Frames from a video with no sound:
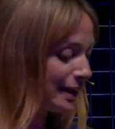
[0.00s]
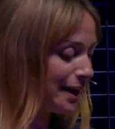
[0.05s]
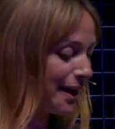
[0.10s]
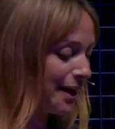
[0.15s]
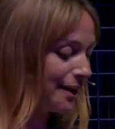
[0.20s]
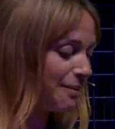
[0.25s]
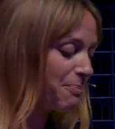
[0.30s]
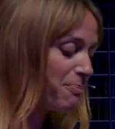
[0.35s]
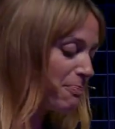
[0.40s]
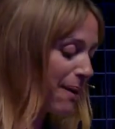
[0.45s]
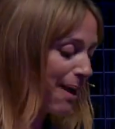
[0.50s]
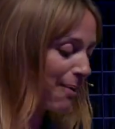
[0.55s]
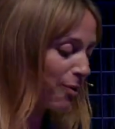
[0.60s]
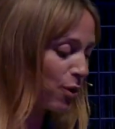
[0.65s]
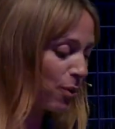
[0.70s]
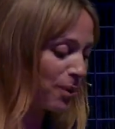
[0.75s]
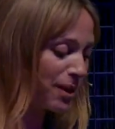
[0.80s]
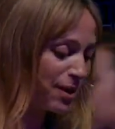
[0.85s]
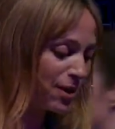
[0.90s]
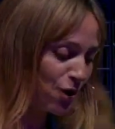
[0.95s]
and Pablo
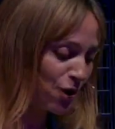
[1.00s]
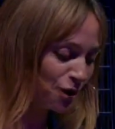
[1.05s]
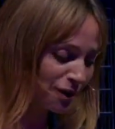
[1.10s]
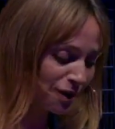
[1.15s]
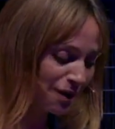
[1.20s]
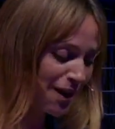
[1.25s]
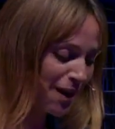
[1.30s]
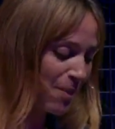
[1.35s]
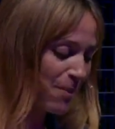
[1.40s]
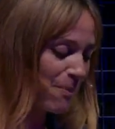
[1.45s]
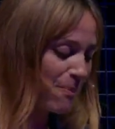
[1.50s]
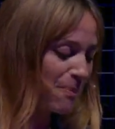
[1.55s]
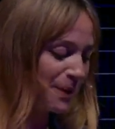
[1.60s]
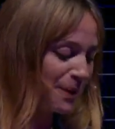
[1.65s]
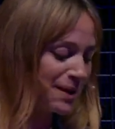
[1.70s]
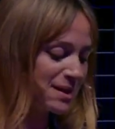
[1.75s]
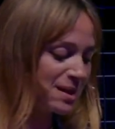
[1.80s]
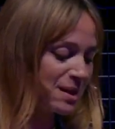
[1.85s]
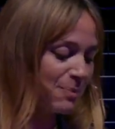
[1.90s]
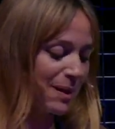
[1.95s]
Villot,
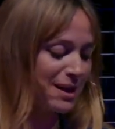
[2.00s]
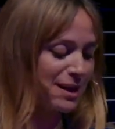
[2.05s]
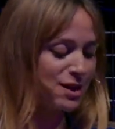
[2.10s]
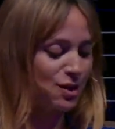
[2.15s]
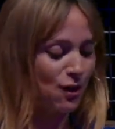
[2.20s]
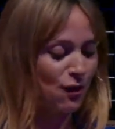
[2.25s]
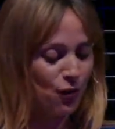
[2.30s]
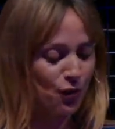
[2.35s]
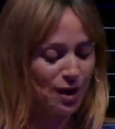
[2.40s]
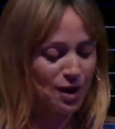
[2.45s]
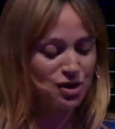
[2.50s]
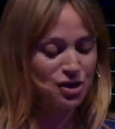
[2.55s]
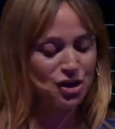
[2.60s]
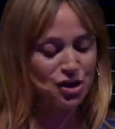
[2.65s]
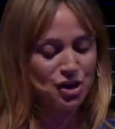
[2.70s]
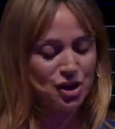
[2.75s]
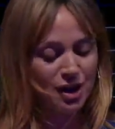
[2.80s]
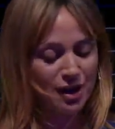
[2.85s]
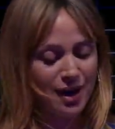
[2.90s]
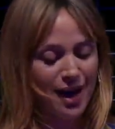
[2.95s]
Principal Software
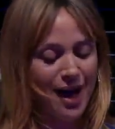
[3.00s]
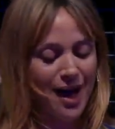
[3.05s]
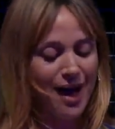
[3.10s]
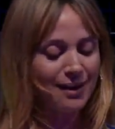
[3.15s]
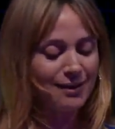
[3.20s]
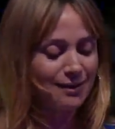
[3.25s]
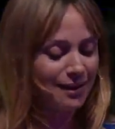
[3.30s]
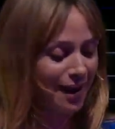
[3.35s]
Engineer at